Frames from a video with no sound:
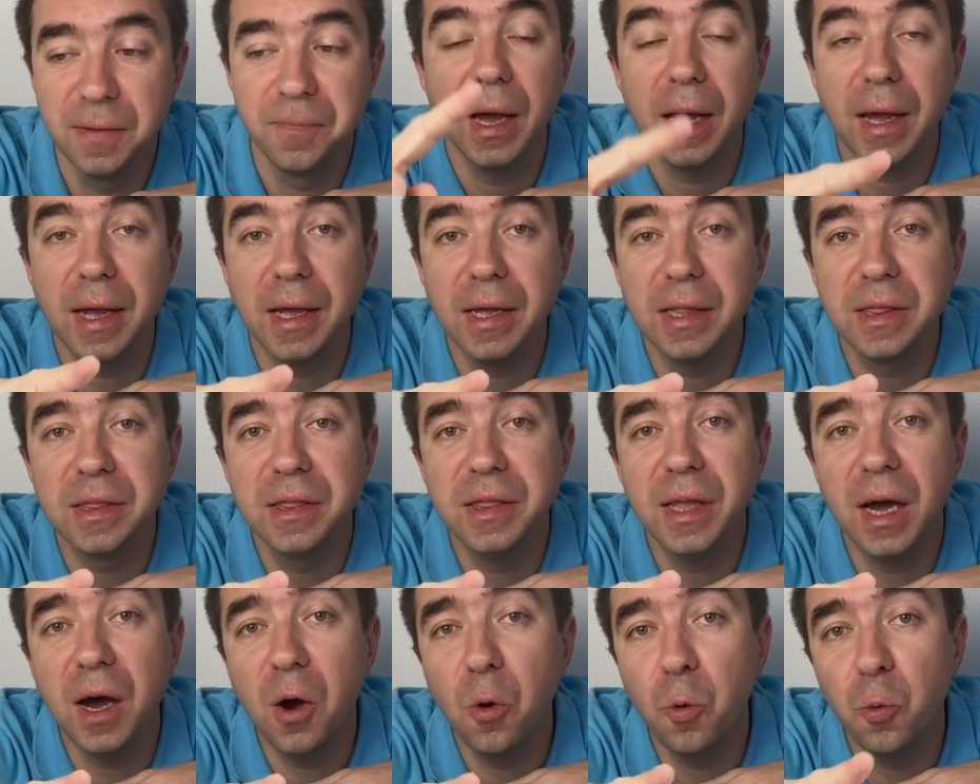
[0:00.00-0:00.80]
And
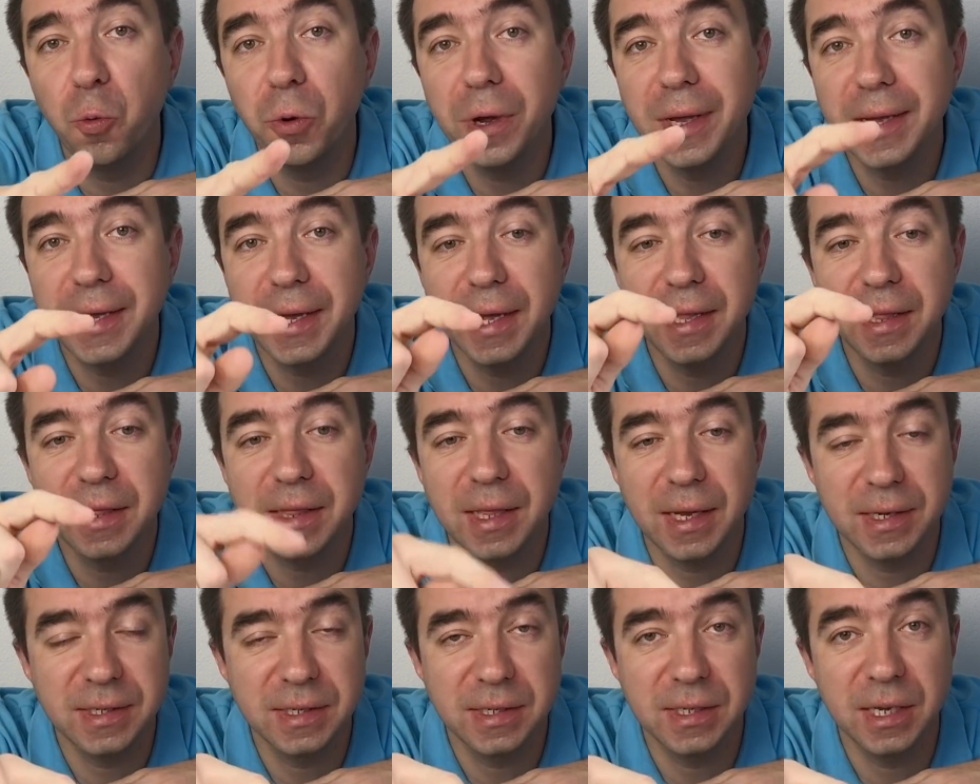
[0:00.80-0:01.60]
now we can
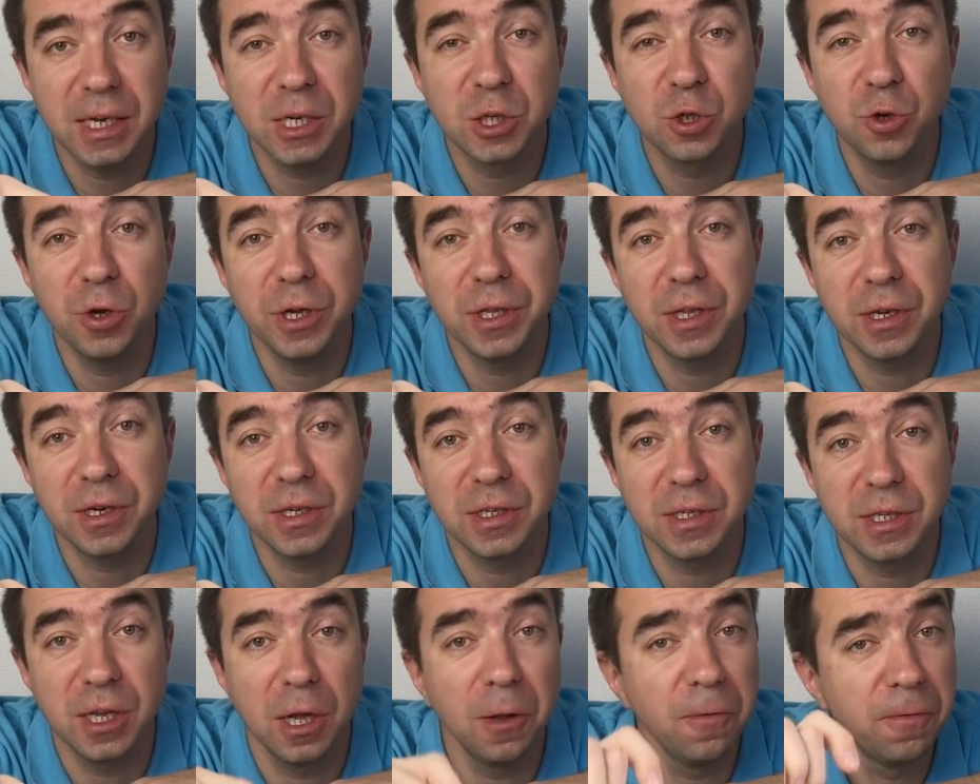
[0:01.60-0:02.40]
test the actuator
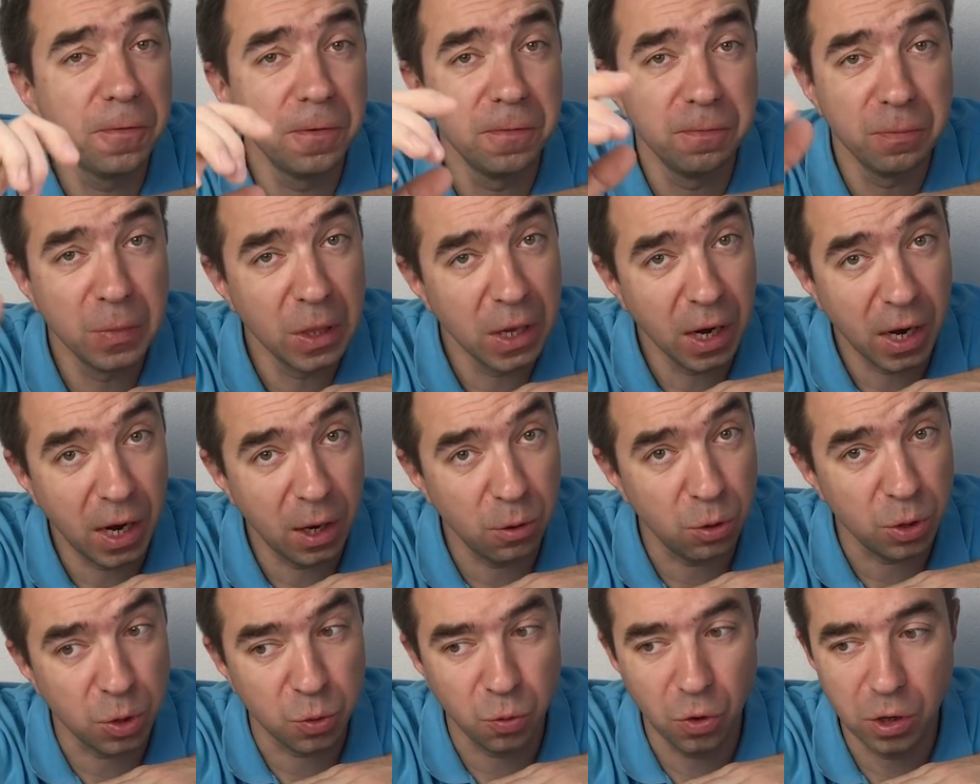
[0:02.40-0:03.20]
itself, how
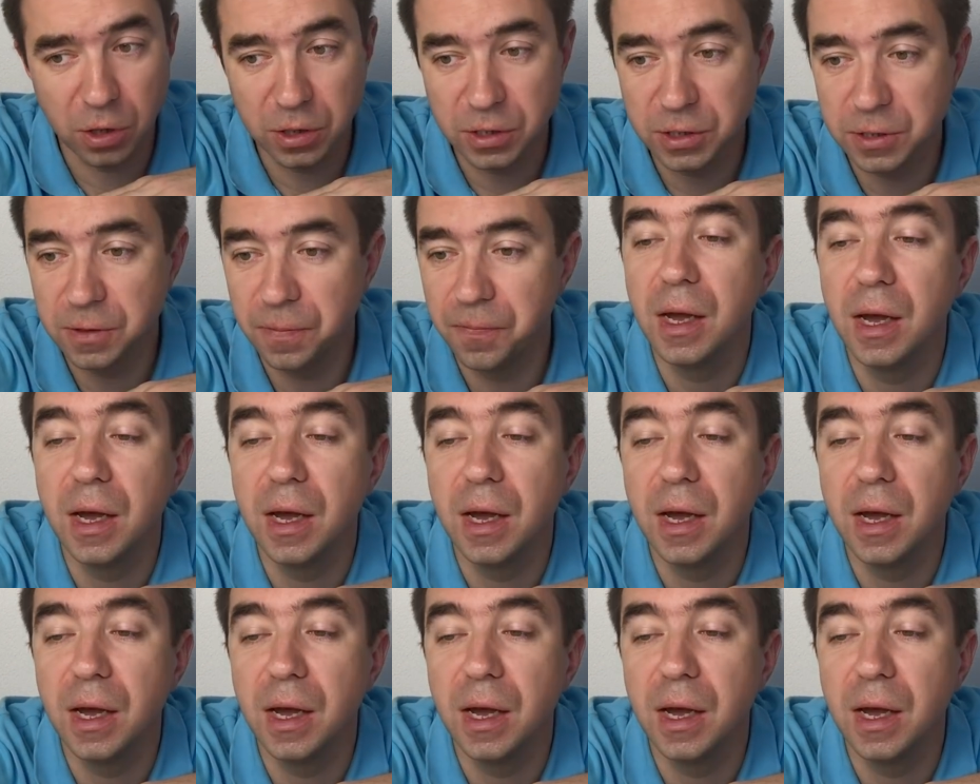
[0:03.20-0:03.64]
it works.